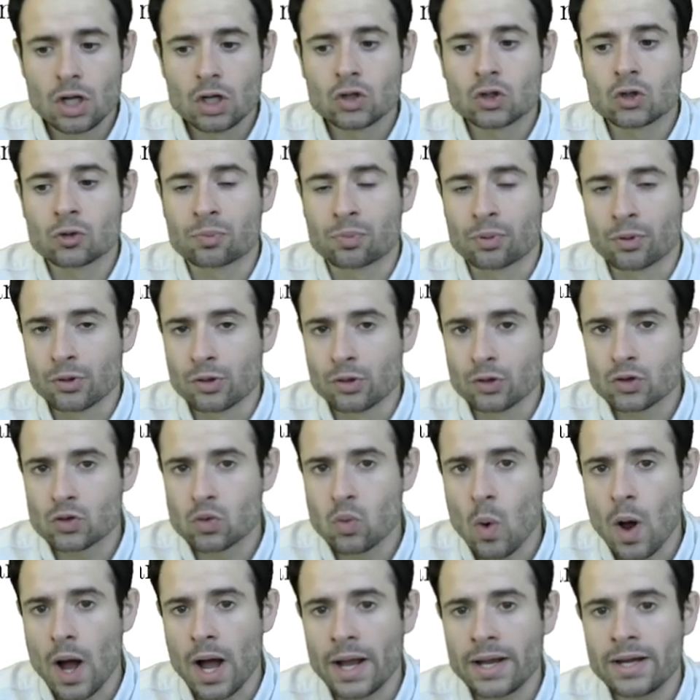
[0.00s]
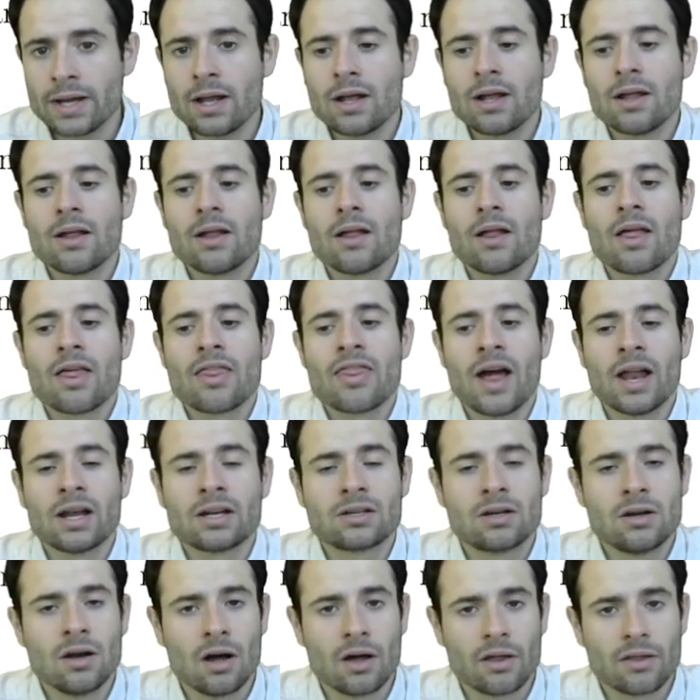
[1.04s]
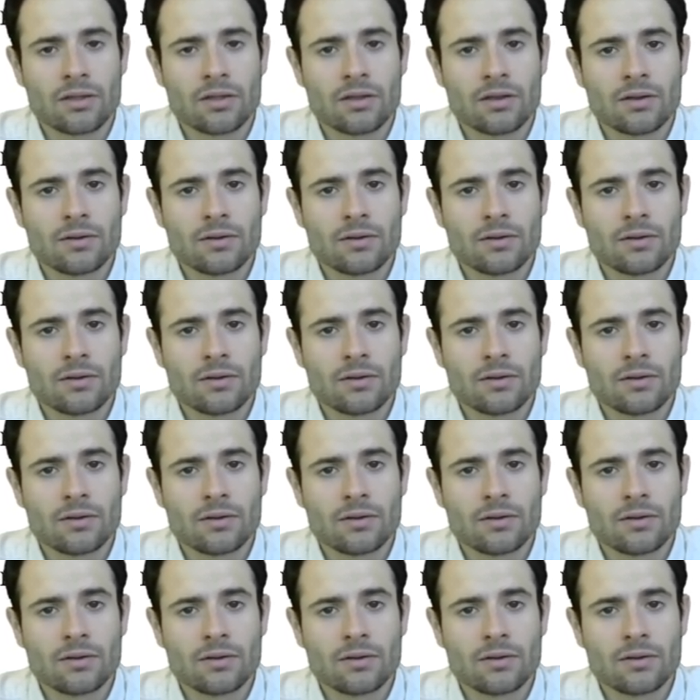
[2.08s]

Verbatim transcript: to produce wine than cloth.